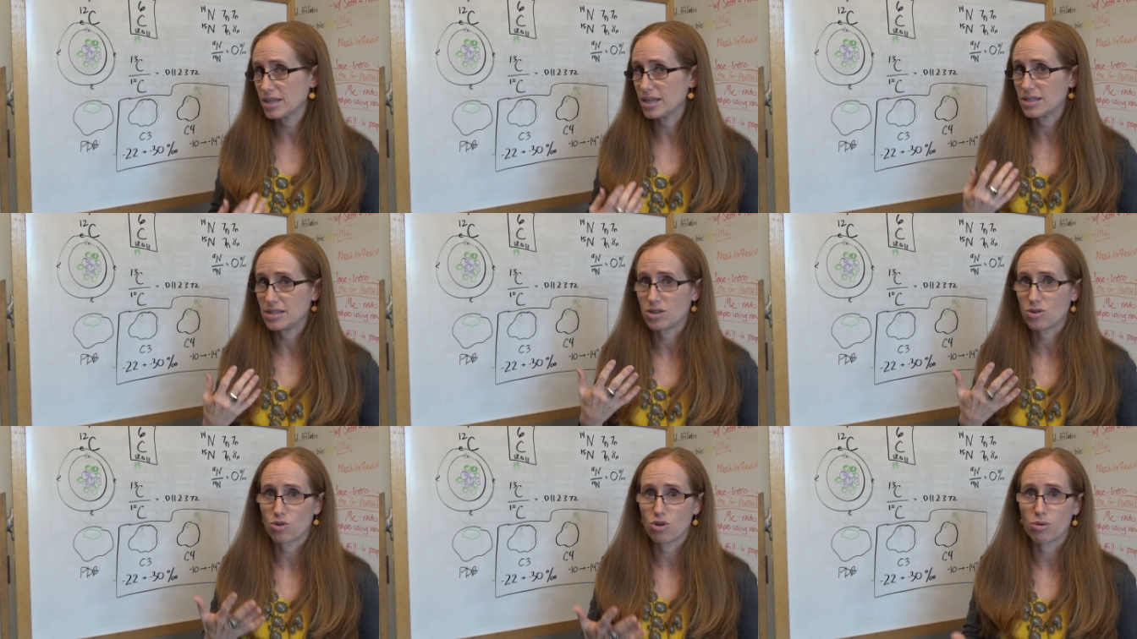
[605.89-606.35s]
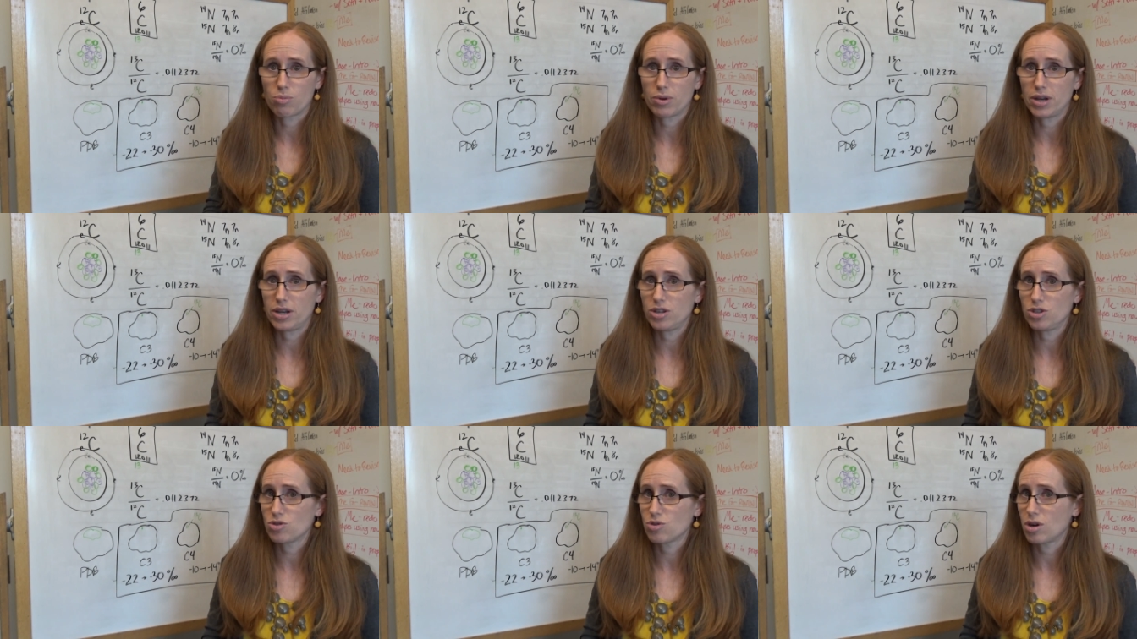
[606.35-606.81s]
It gets
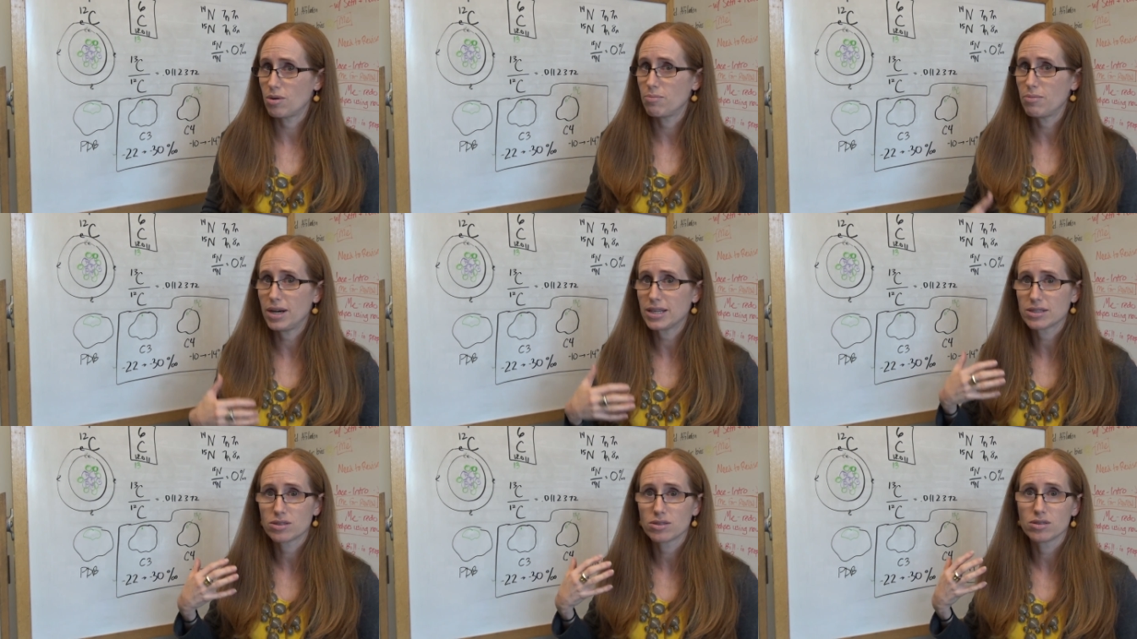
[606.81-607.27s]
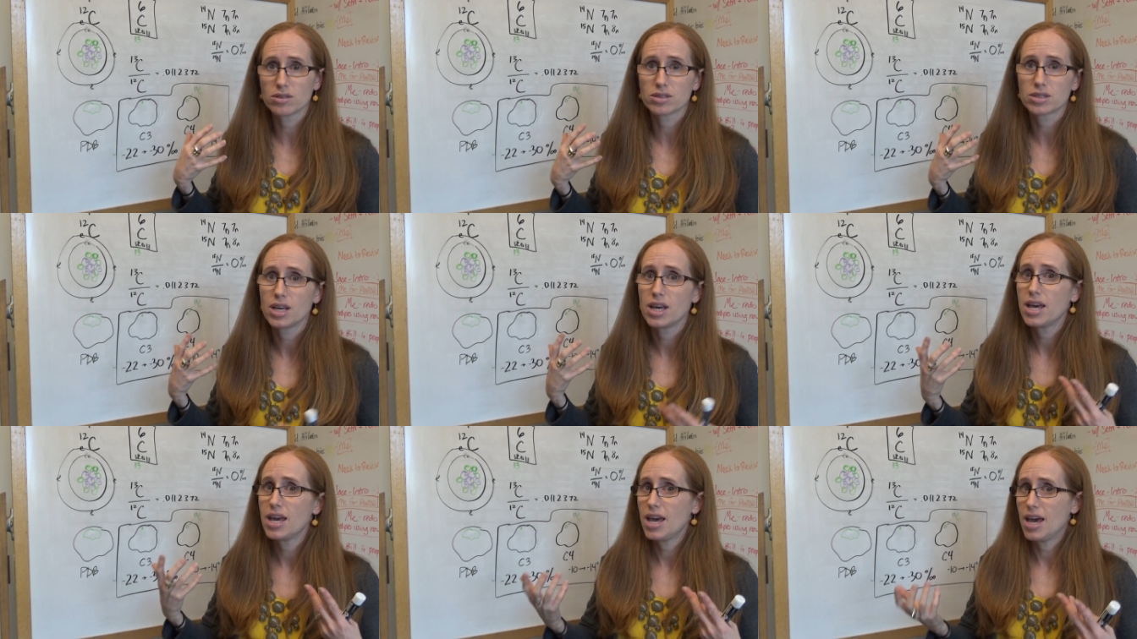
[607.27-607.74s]
incorporated into our
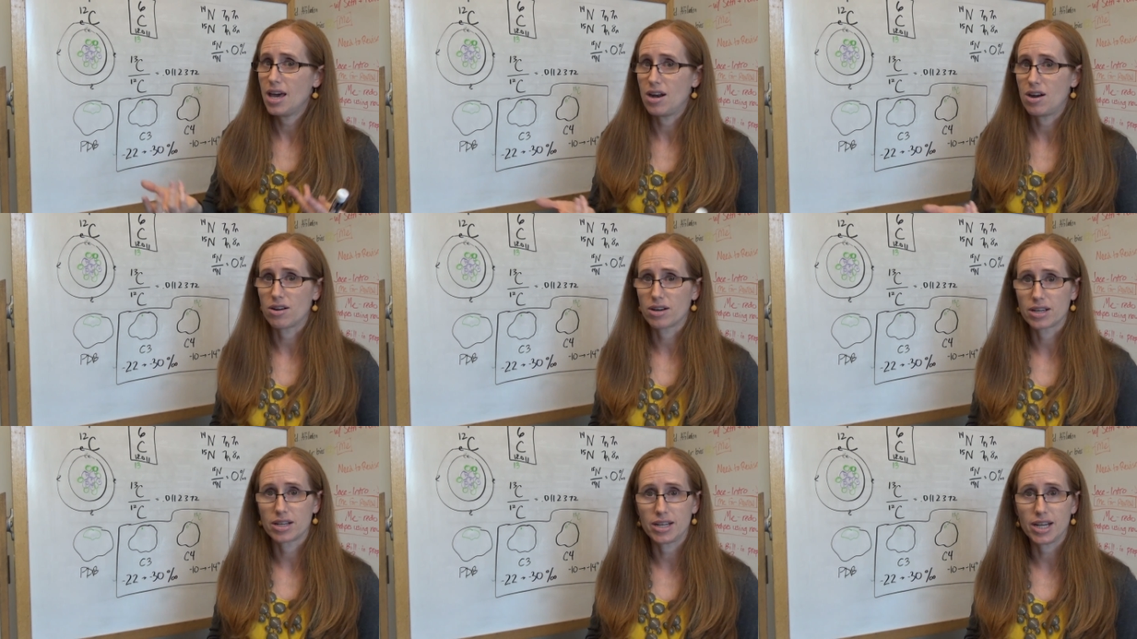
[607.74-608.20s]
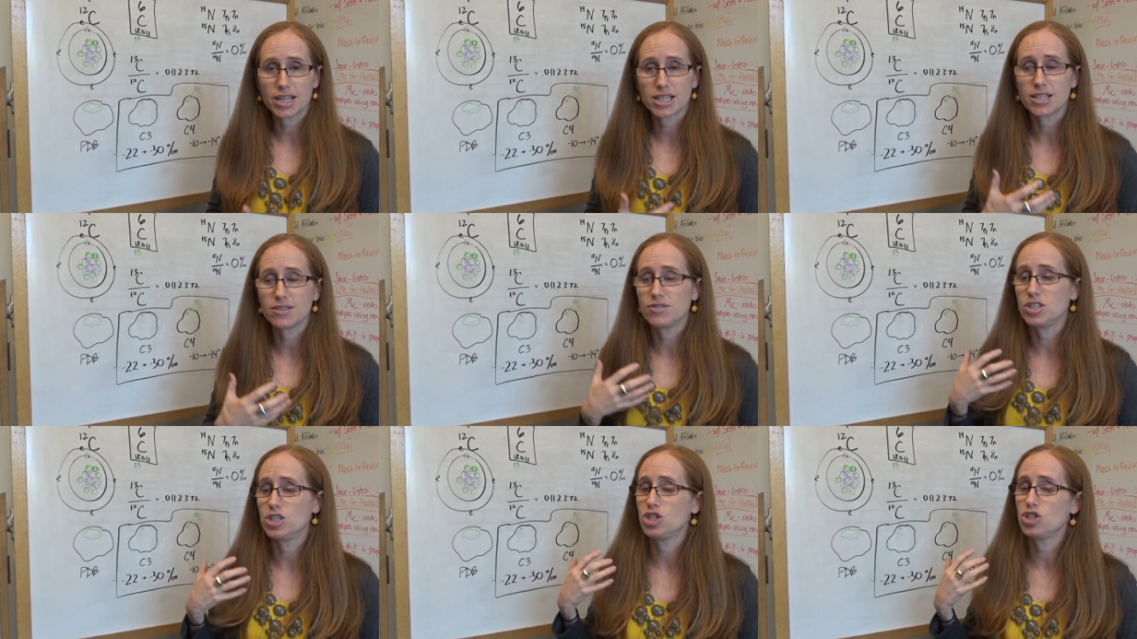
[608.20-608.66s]
muscles and our
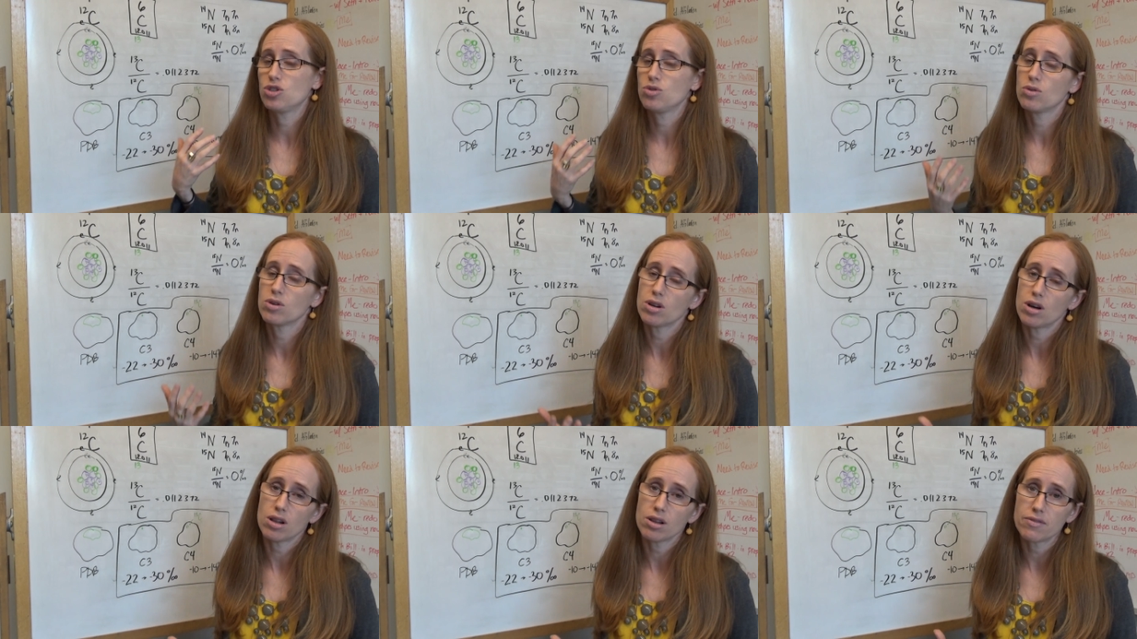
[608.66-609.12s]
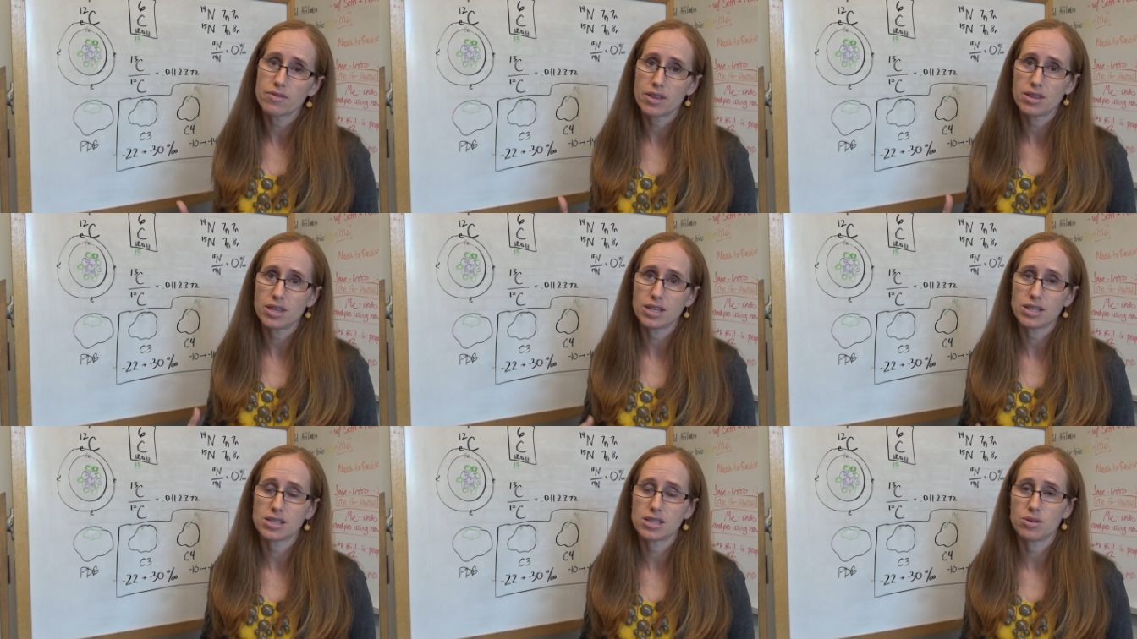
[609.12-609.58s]
connective tissue and all of the
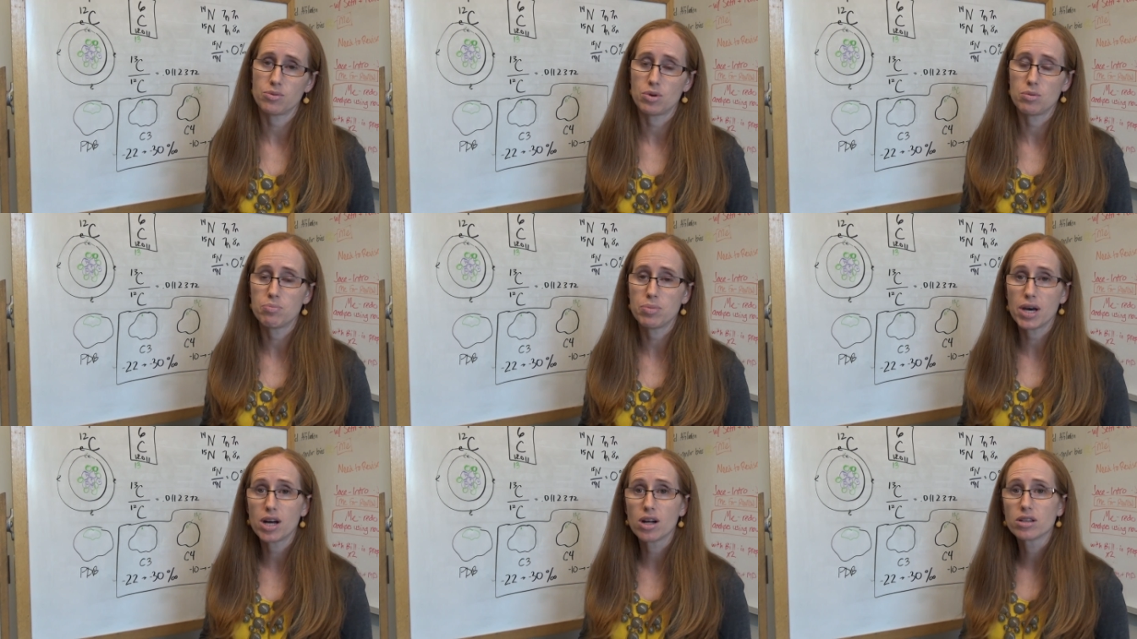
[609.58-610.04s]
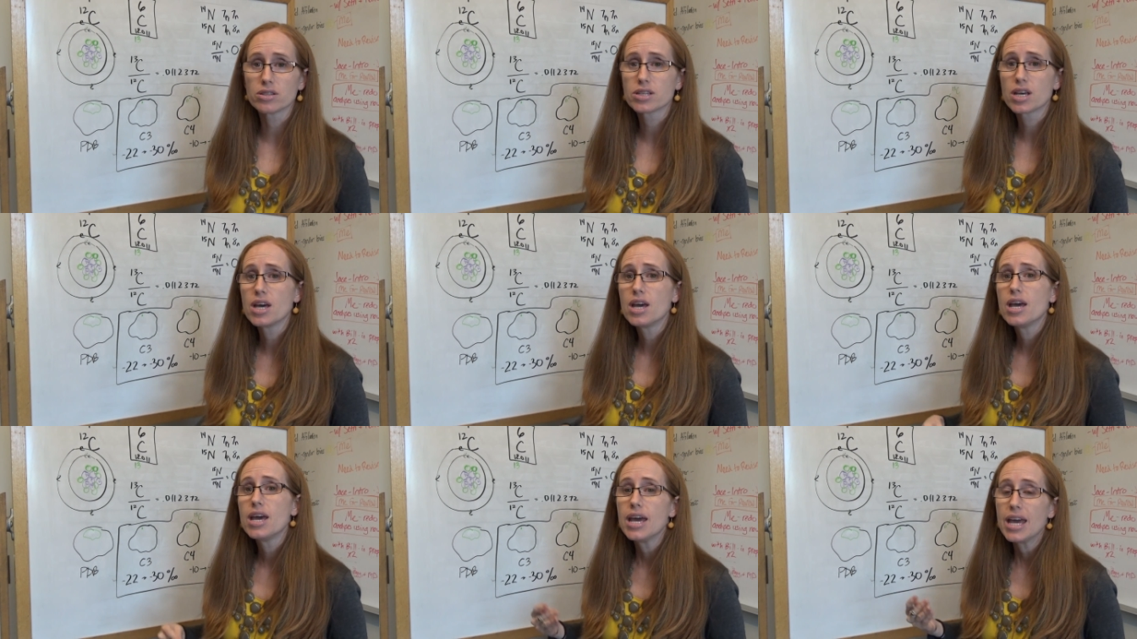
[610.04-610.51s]
things that we build.
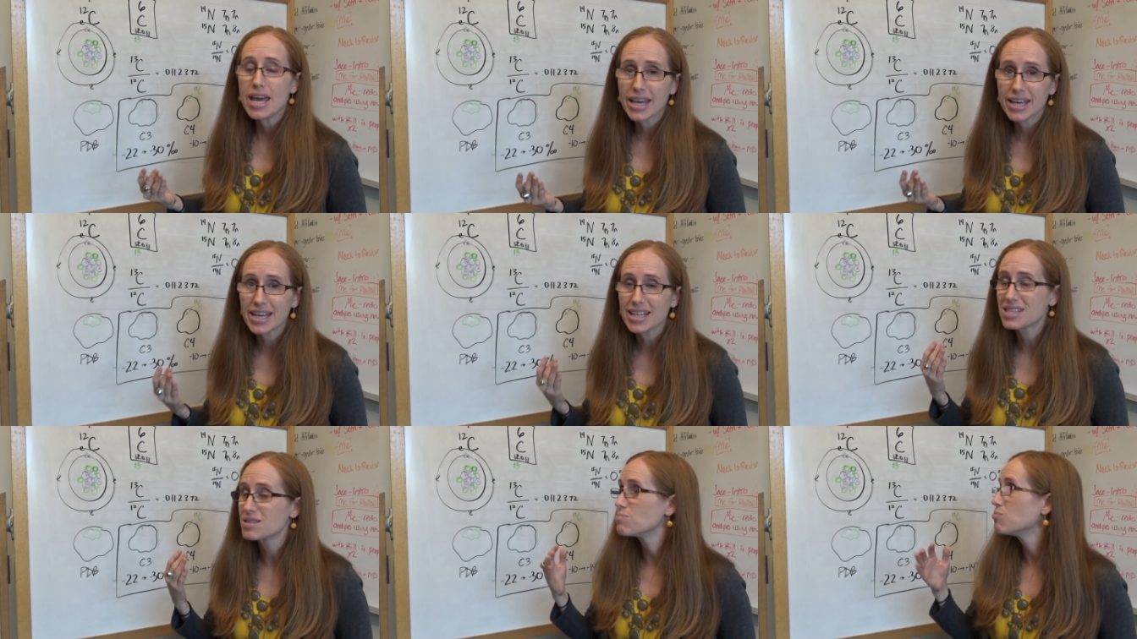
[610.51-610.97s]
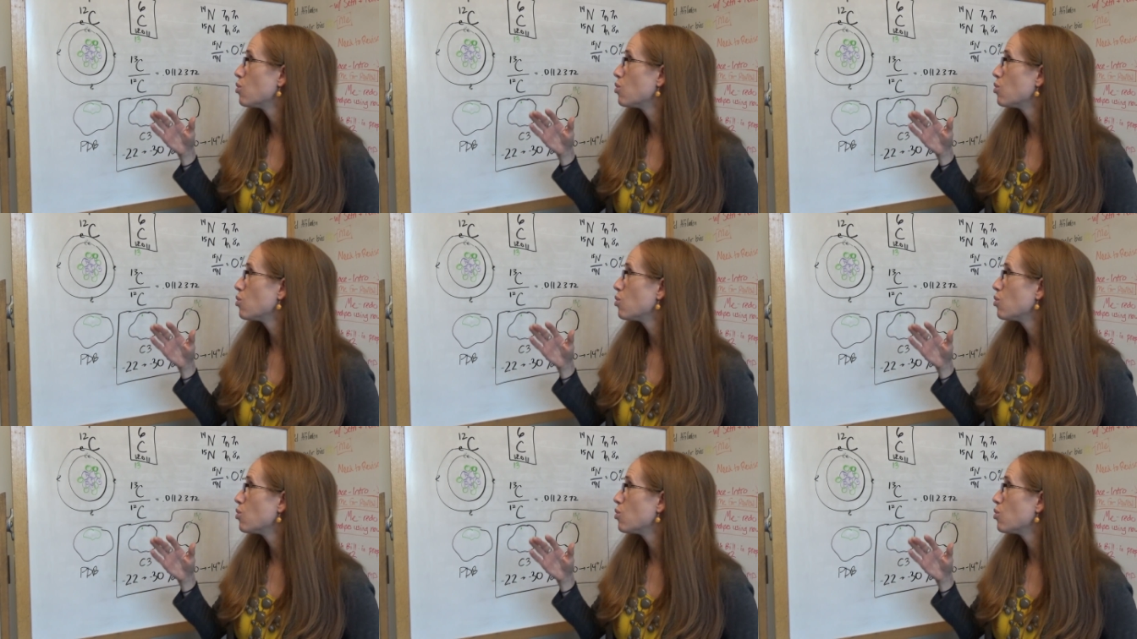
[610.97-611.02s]
It gets